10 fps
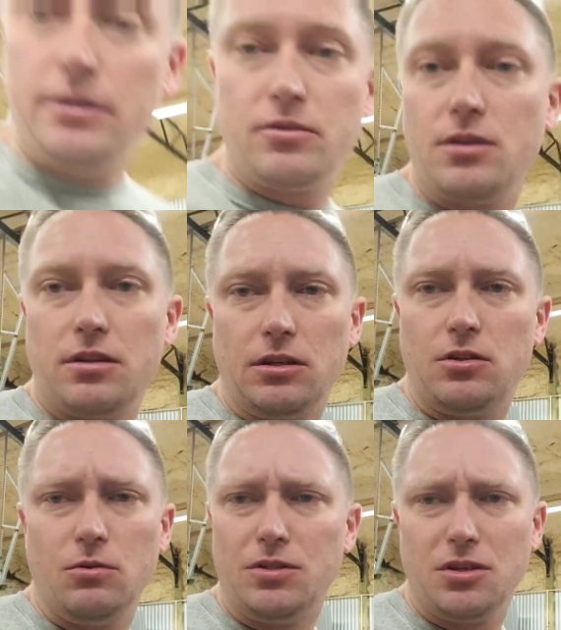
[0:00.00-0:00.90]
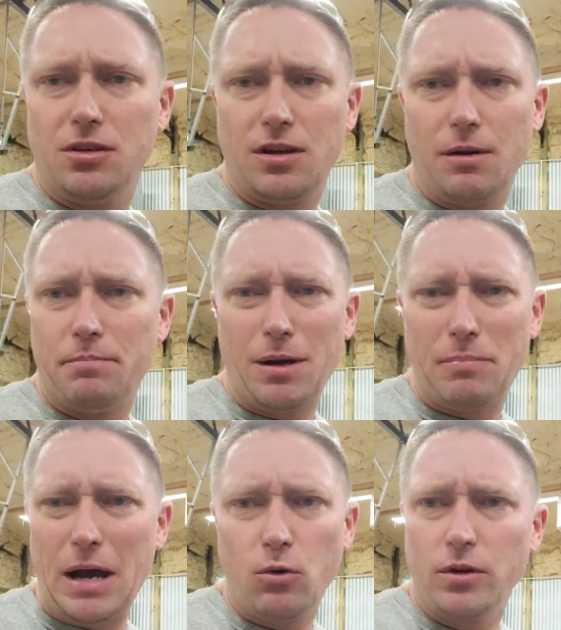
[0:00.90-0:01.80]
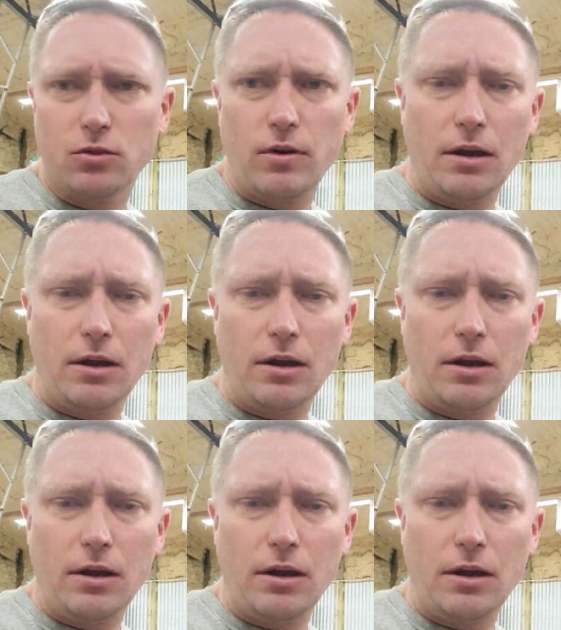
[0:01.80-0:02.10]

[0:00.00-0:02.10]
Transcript: and there's nothing to it. You hook up uh, power and